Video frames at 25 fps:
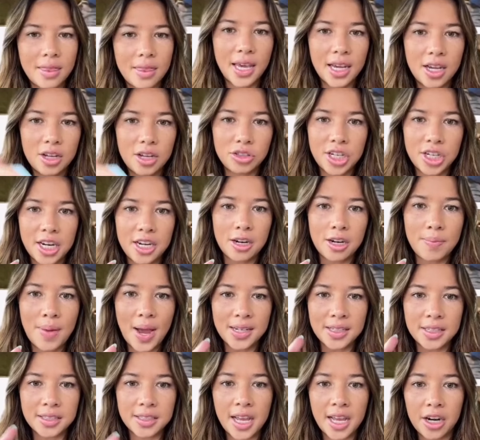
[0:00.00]
go Jaden, Mads at
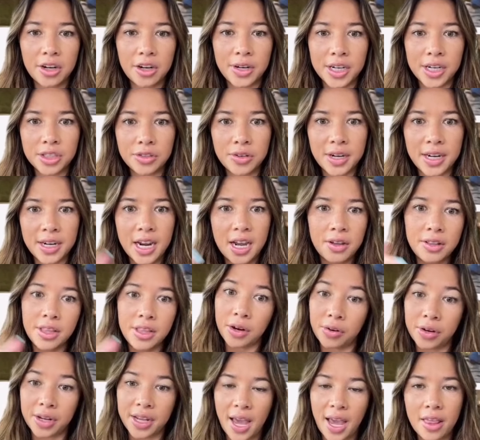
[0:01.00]
Saddle Ranch right now. They were
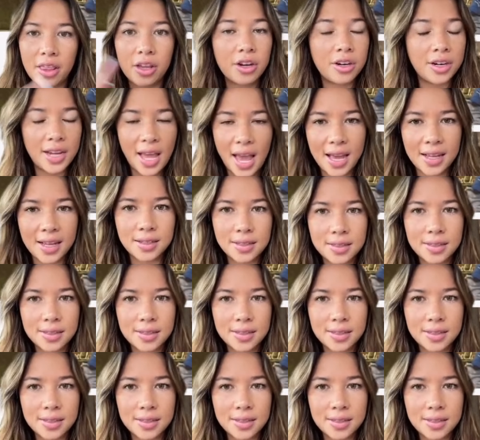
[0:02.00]
together, yes.